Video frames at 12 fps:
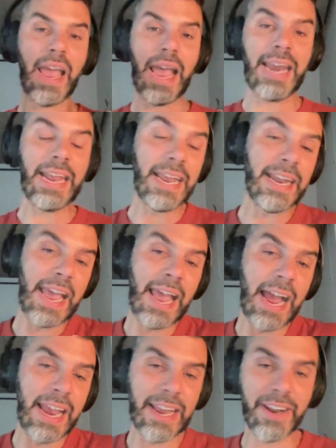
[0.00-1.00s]
and
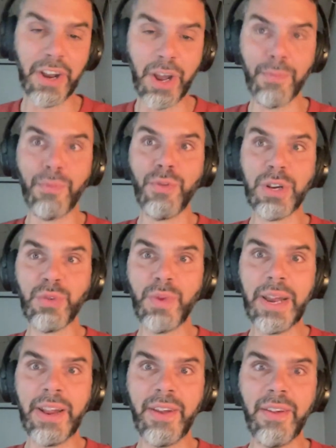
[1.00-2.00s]
I ended up
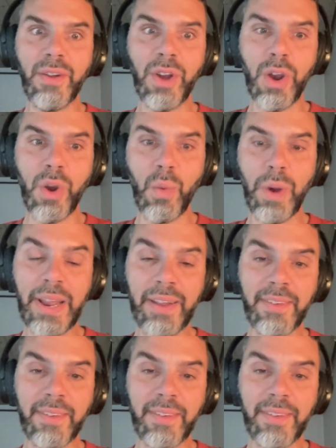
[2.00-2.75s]
frustrated with it.